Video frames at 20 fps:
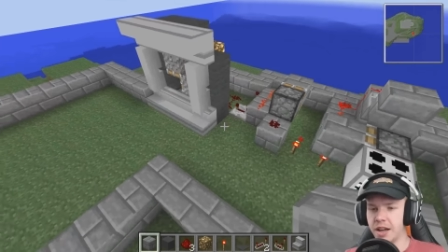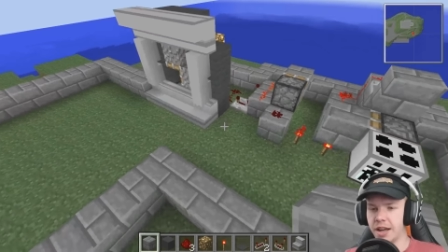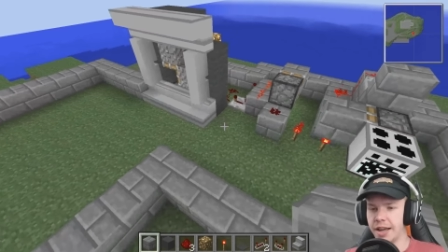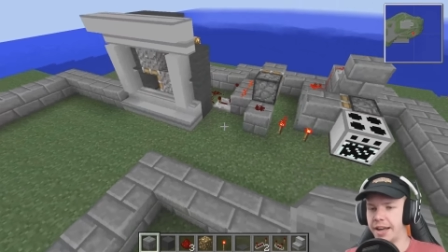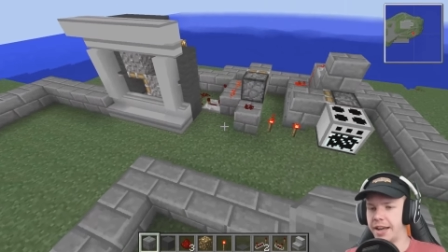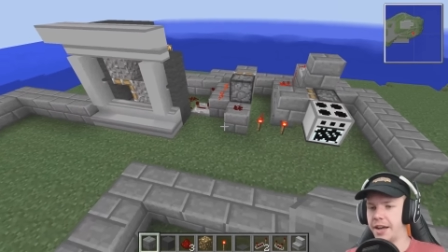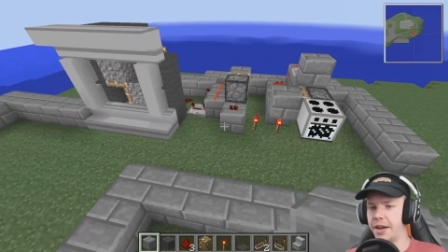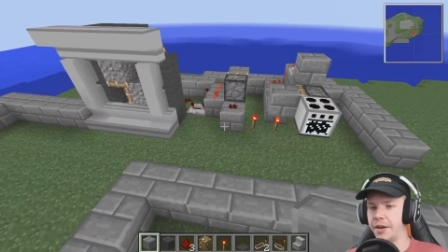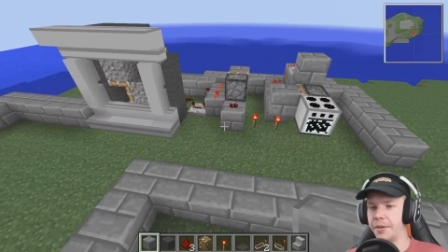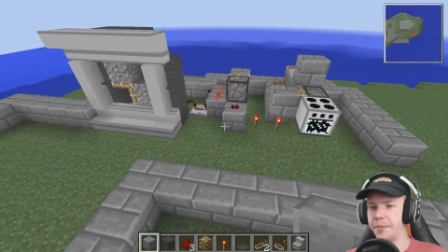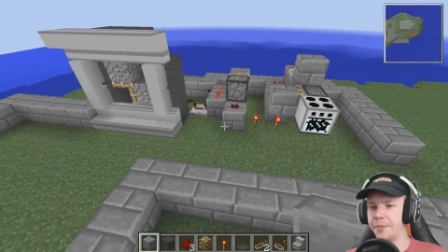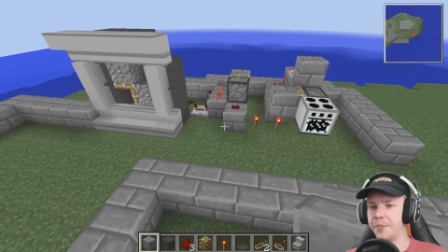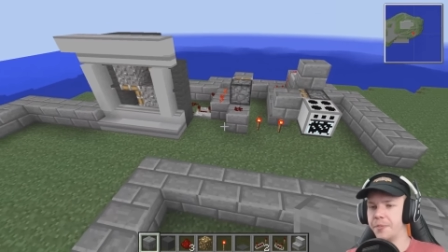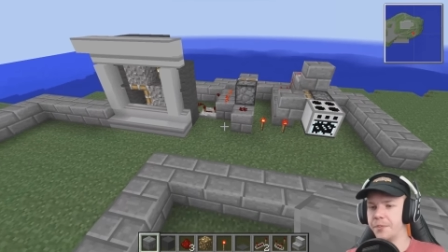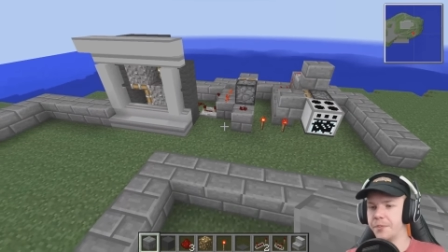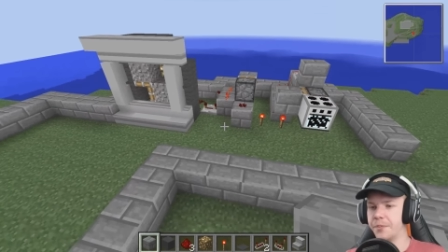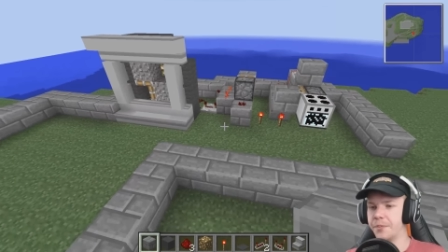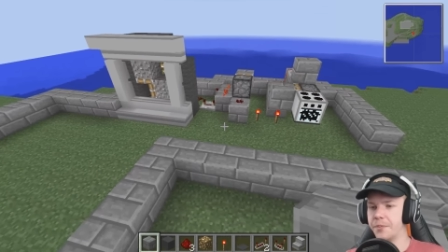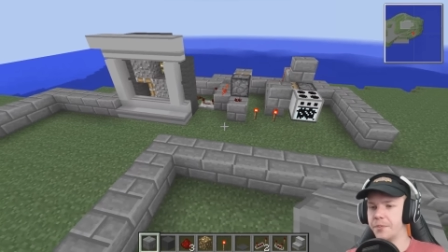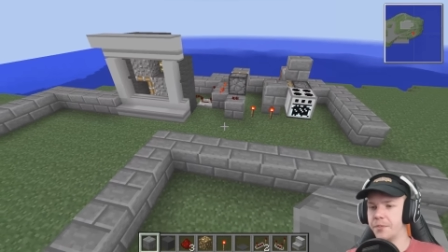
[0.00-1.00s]
Um,
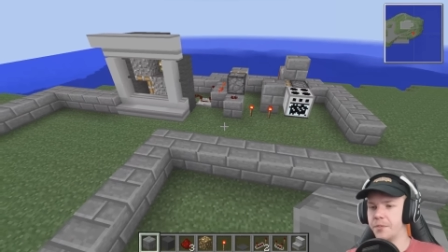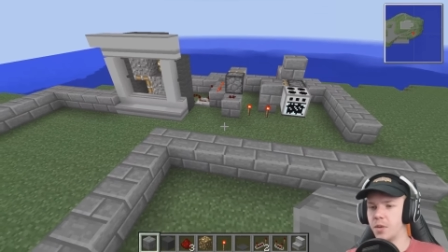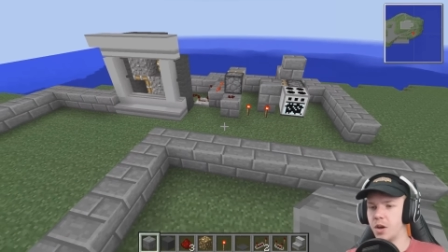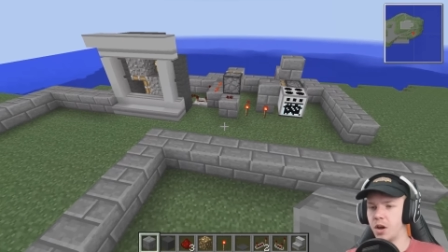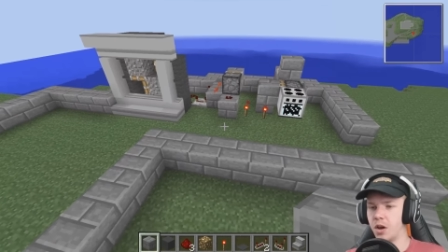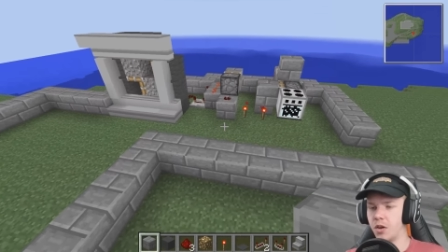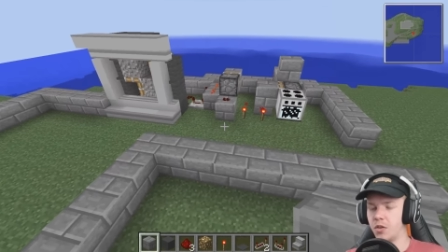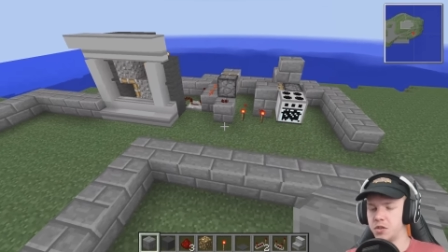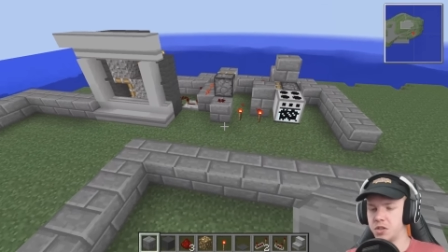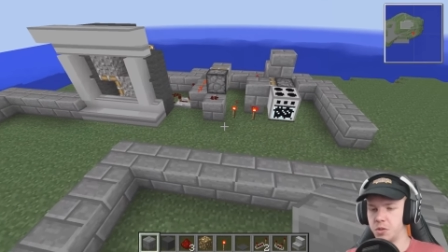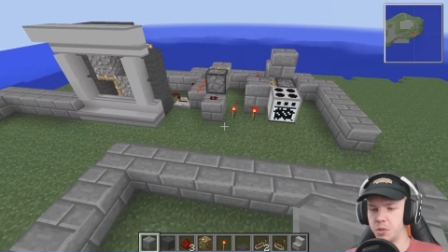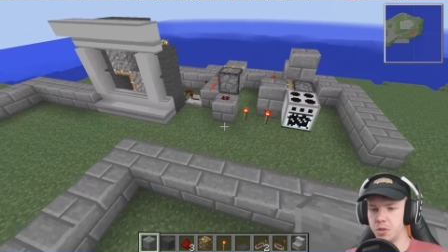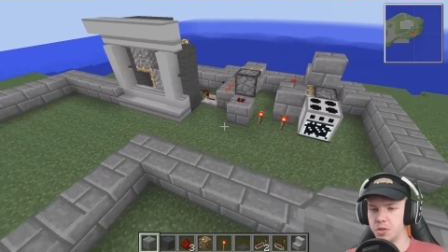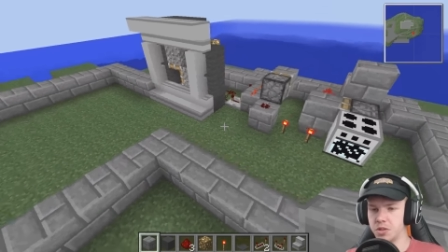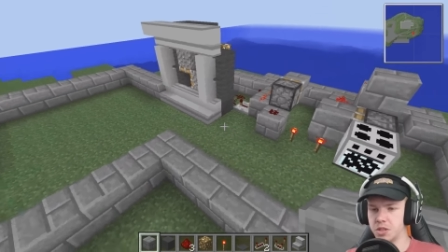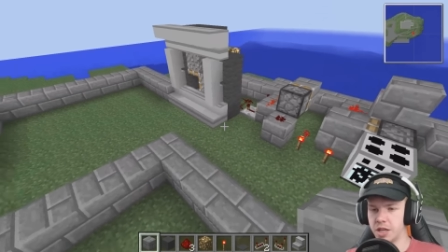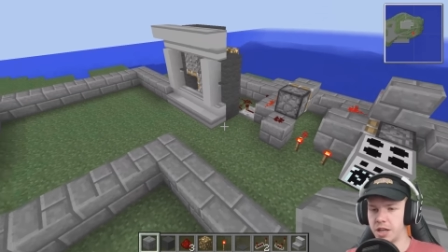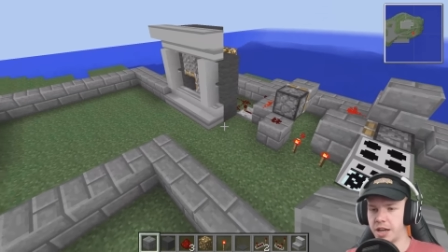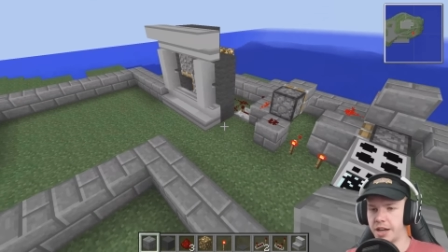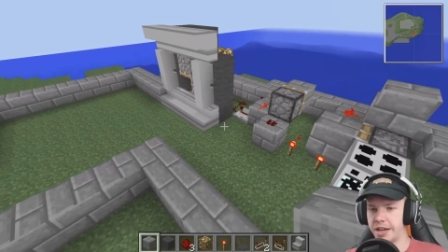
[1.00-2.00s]
obviously, we want
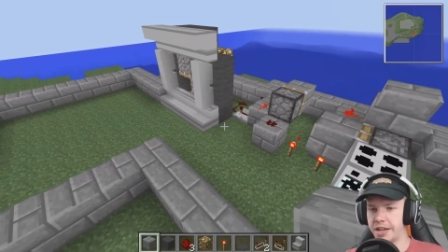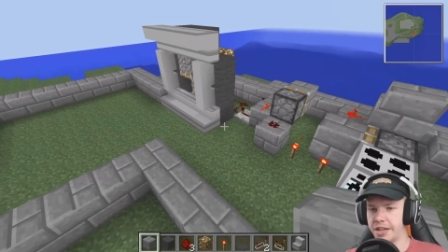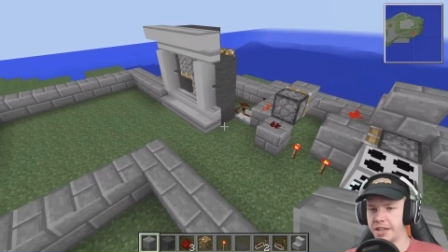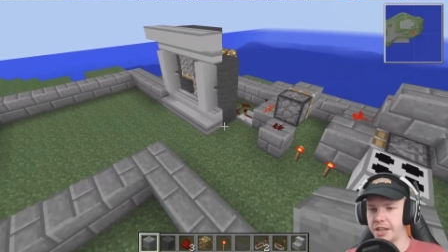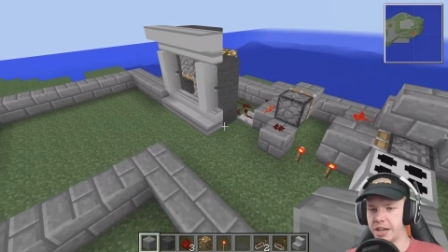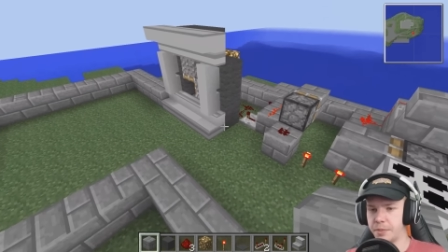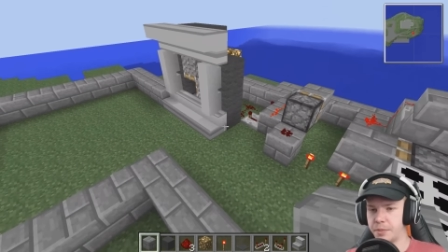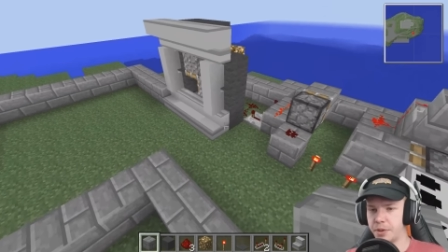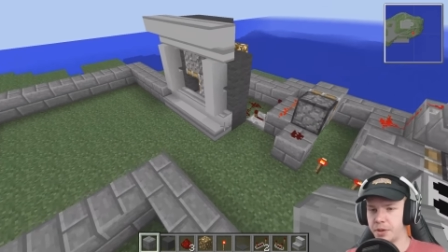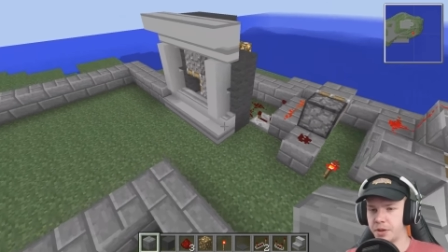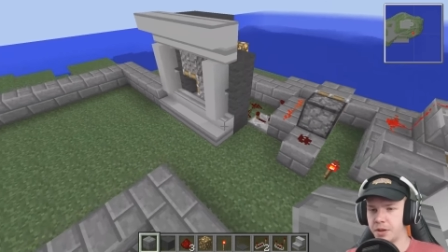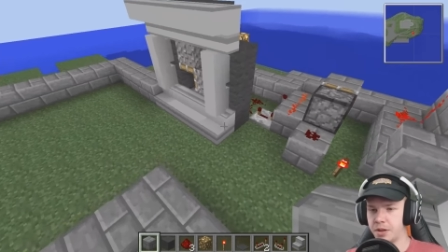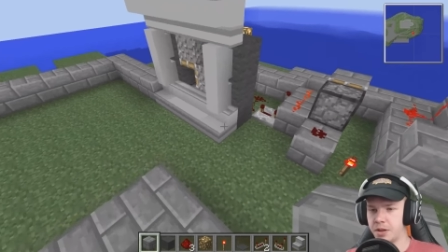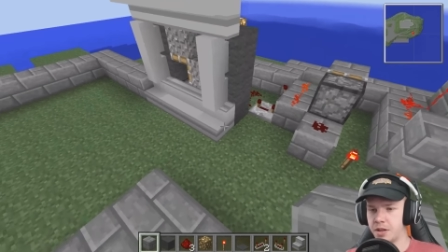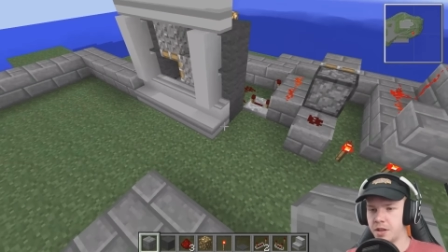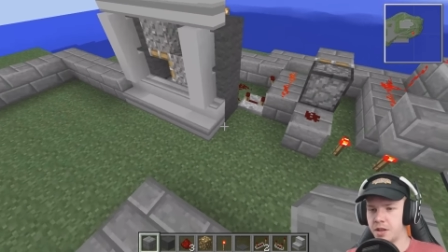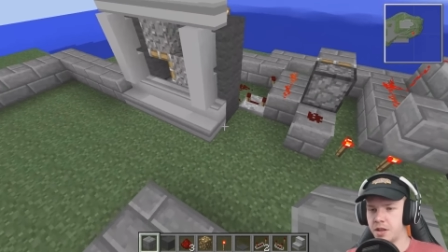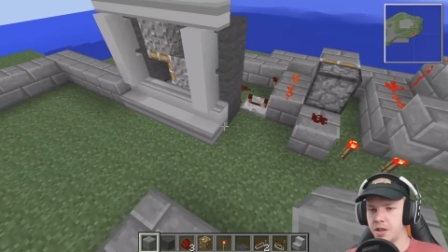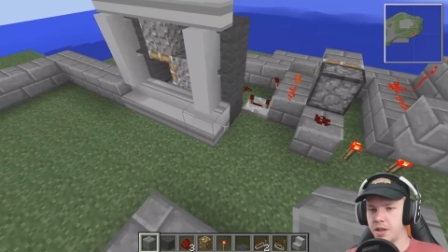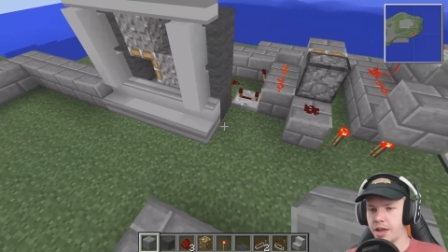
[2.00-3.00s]
to hide up
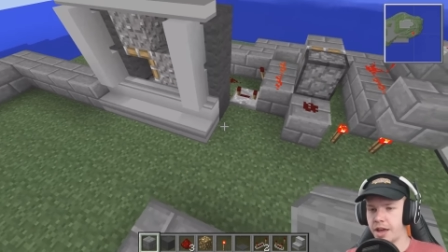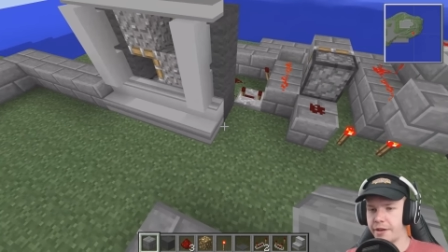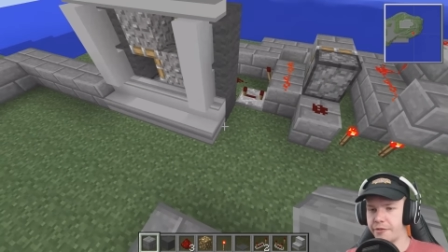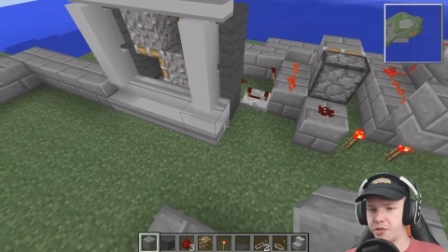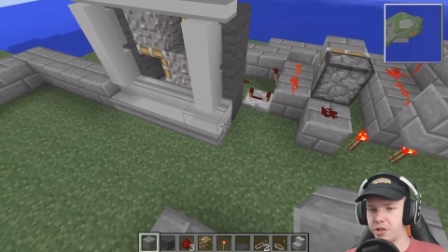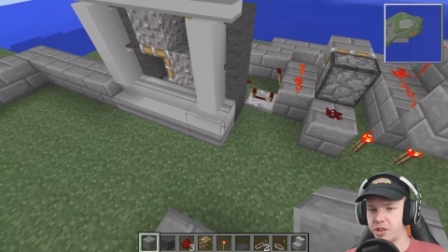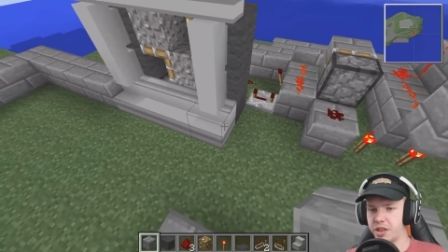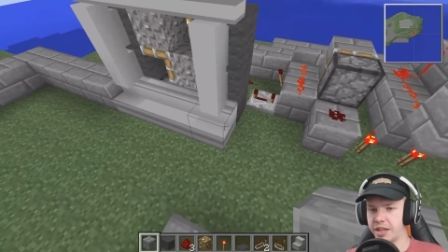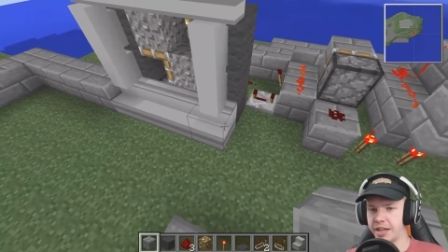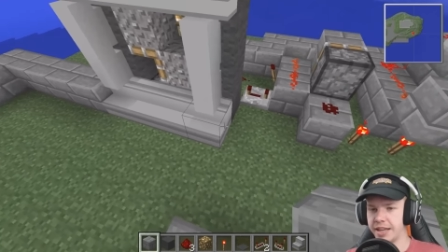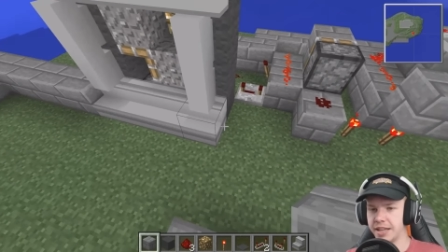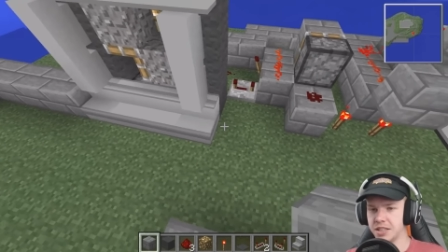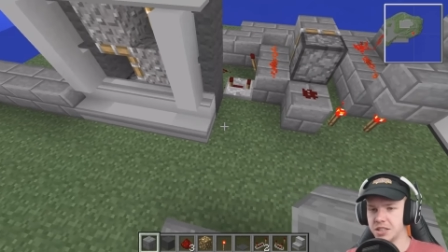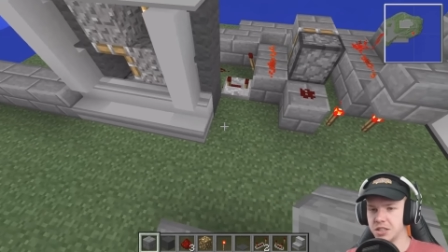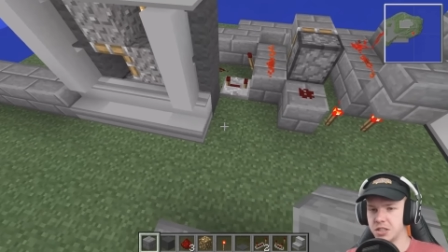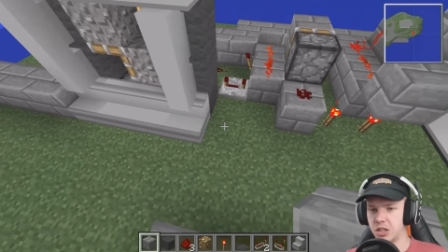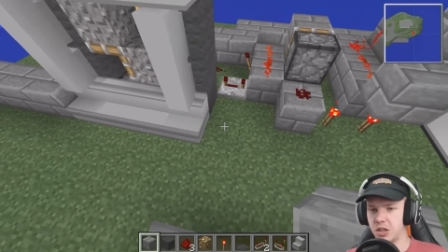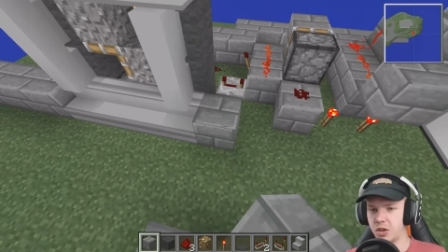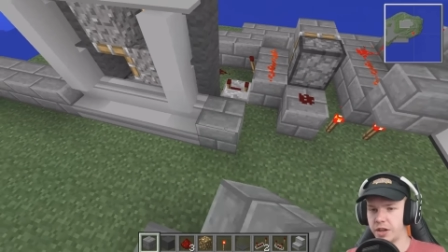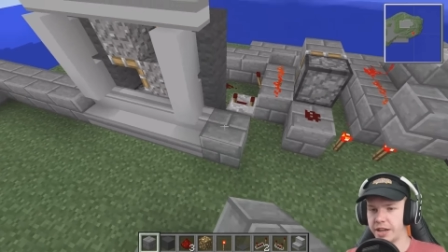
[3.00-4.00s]
everything
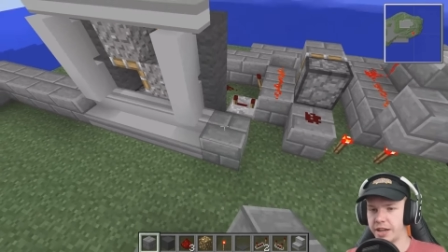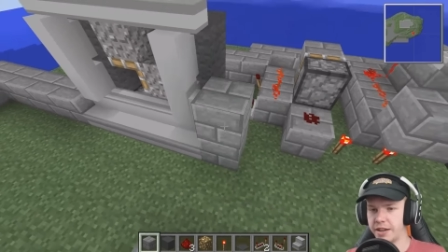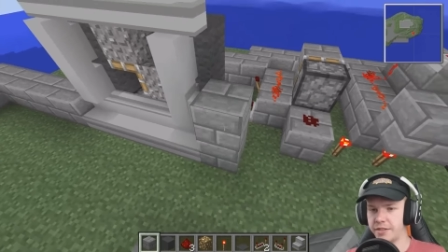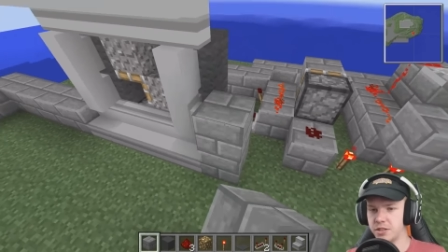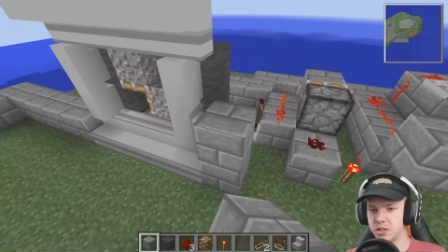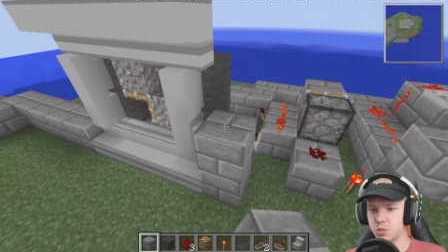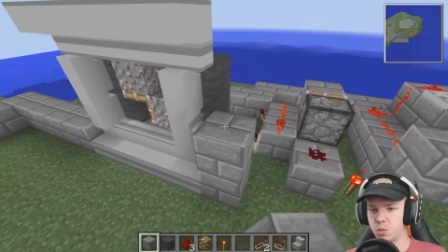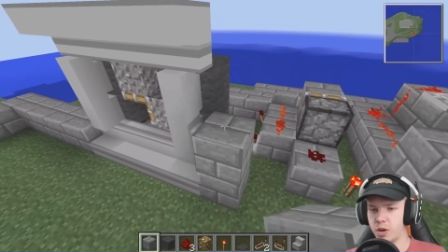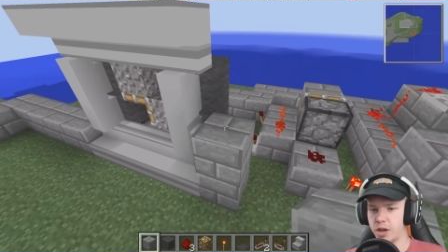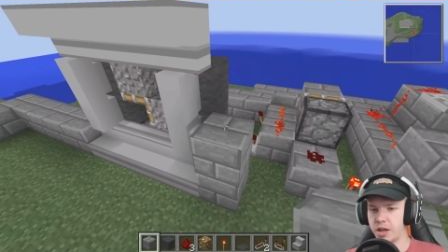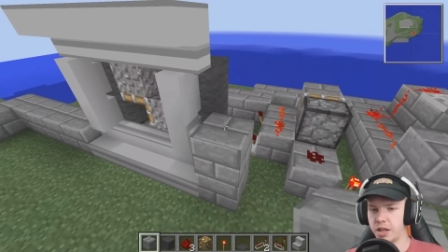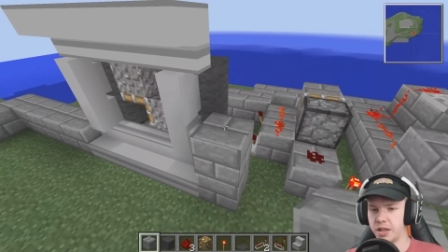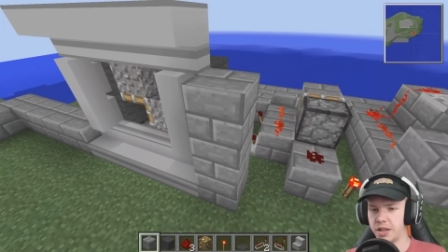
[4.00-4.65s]
else along here as well.